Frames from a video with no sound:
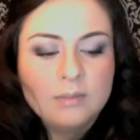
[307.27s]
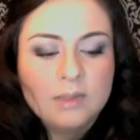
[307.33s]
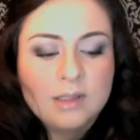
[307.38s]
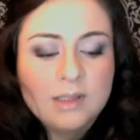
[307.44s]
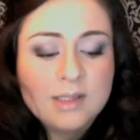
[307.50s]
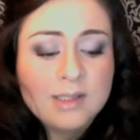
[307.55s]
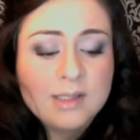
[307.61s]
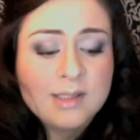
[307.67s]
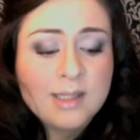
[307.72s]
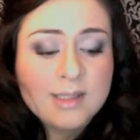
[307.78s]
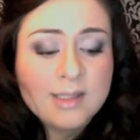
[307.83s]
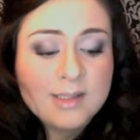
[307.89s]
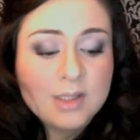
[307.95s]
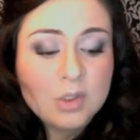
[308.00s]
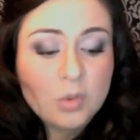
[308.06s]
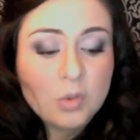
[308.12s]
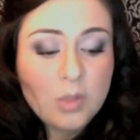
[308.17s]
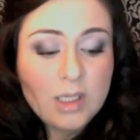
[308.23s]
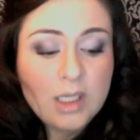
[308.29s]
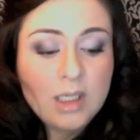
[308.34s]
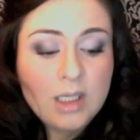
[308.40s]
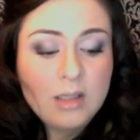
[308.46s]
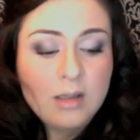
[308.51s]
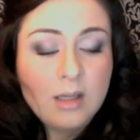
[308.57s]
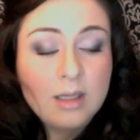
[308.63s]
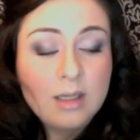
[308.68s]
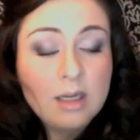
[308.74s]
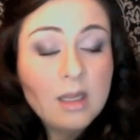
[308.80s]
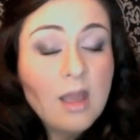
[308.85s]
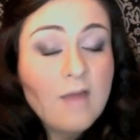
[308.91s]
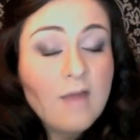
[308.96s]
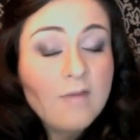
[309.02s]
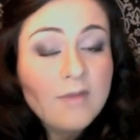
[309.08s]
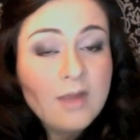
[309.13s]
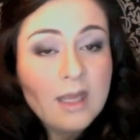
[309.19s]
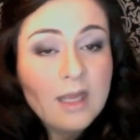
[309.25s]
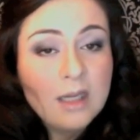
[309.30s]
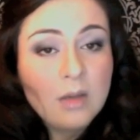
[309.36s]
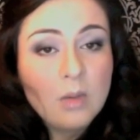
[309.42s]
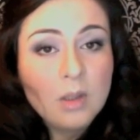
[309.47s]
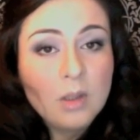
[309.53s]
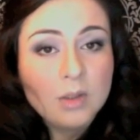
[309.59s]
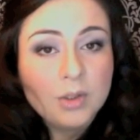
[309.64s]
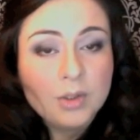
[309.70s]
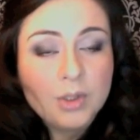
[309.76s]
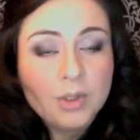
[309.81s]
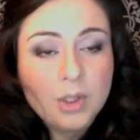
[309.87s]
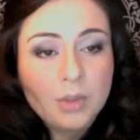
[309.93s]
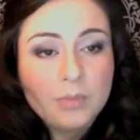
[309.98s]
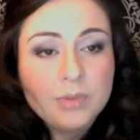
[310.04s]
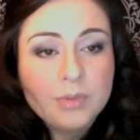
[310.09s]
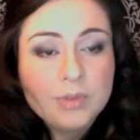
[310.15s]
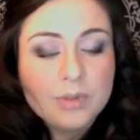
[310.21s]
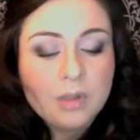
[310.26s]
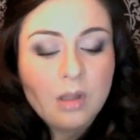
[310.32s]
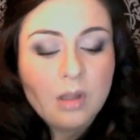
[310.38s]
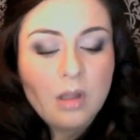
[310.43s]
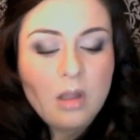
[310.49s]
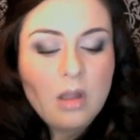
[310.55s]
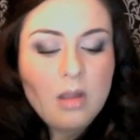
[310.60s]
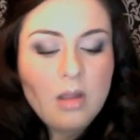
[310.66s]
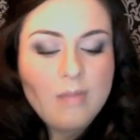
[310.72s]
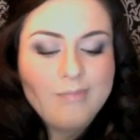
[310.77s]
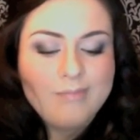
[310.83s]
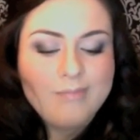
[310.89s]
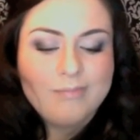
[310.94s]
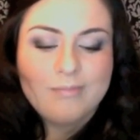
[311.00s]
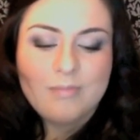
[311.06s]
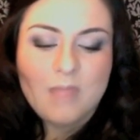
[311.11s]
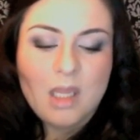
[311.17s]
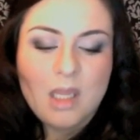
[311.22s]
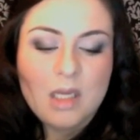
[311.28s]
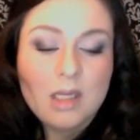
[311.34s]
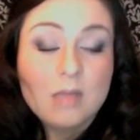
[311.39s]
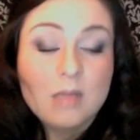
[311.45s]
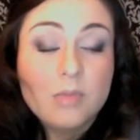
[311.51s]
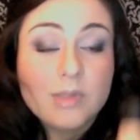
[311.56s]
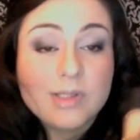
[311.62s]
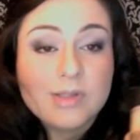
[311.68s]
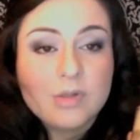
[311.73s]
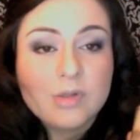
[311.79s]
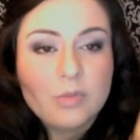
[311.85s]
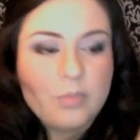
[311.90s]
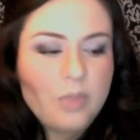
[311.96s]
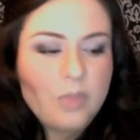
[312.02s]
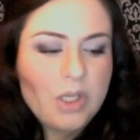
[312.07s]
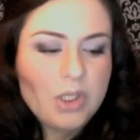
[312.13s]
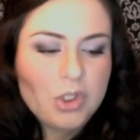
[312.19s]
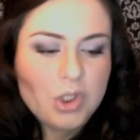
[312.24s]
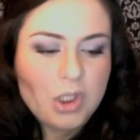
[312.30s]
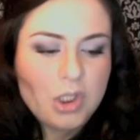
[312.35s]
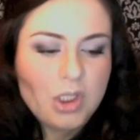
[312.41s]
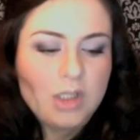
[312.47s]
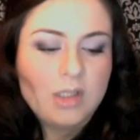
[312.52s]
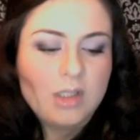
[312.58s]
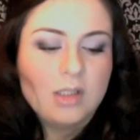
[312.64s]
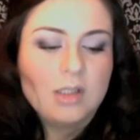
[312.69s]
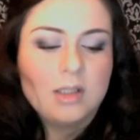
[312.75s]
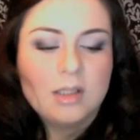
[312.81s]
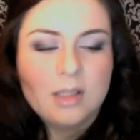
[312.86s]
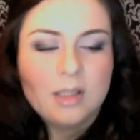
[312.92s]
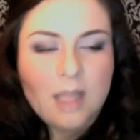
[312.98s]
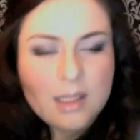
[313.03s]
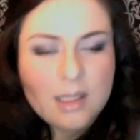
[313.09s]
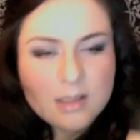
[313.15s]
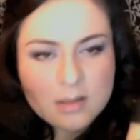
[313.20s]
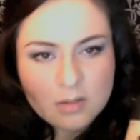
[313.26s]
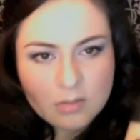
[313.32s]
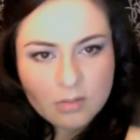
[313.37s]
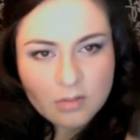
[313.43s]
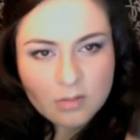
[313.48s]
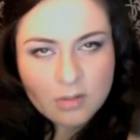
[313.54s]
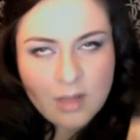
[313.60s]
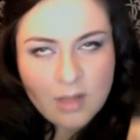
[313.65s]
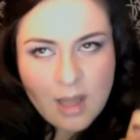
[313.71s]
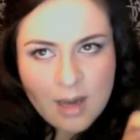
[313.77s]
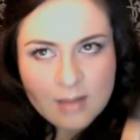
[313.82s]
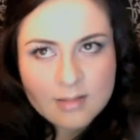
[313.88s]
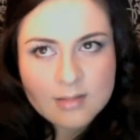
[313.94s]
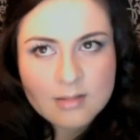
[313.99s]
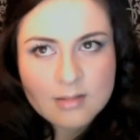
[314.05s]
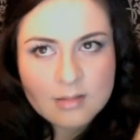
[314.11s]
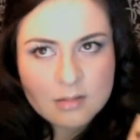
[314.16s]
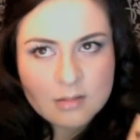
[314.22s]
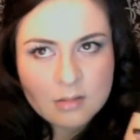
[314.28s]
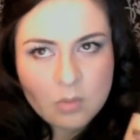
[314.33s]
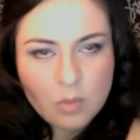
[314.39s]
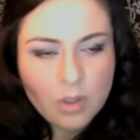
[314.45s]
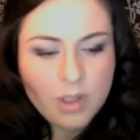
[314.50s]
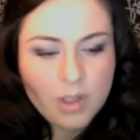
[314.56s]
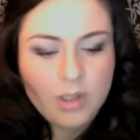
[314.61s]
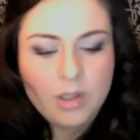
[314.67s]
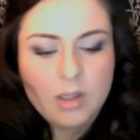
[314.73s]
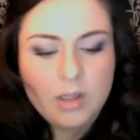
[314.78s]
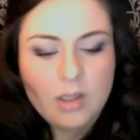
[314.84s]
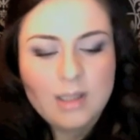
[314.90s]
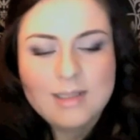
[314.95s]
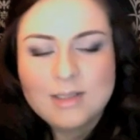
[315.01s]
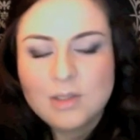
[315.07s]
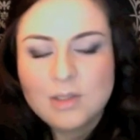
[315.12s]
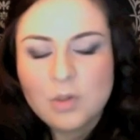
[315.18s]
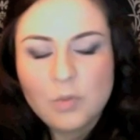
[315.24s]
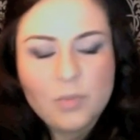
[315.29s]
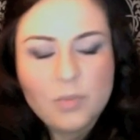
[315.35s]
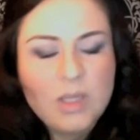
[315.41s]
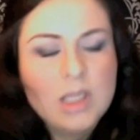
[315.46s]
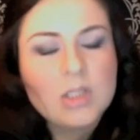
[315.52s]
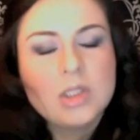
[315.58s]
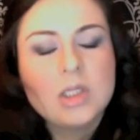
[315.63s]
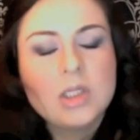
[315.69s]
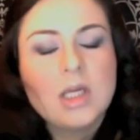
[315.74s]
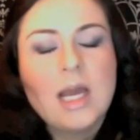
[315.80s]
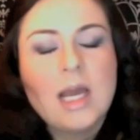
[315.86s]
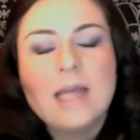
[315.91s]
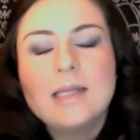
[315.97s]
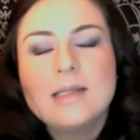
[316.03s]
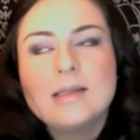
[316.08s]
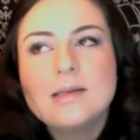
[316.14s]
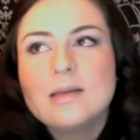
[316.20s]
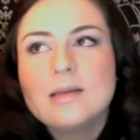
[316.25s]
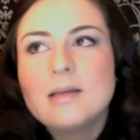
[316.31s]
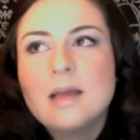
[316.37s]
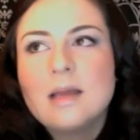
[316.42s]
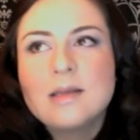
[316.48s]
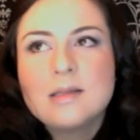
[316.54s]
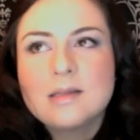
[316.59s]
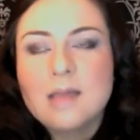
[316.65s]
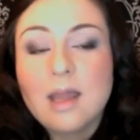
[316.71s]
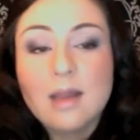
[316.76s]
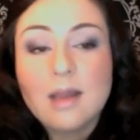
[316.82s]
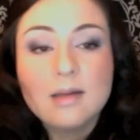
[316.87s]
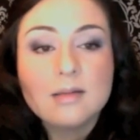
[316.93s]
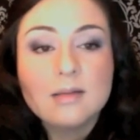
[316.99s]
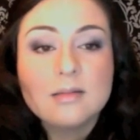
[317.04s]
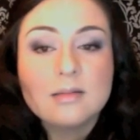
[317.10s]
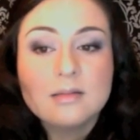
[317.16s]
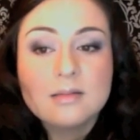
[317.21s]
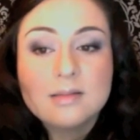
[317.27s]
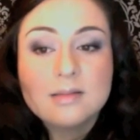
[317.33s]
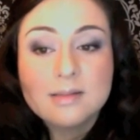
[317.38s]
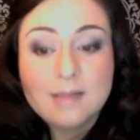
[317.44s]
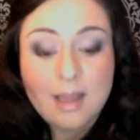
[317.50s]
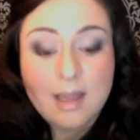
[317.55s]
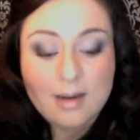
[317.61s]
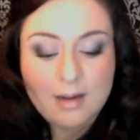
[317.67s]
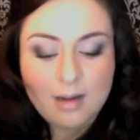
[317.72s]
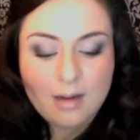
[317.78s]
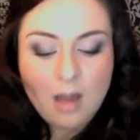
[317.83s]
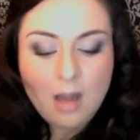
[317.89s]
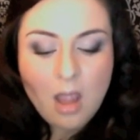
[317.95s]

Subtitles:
This is NC20 and I have yellow undertones and it was too peachy. That's the word. It's too peachy. I just can't stand it.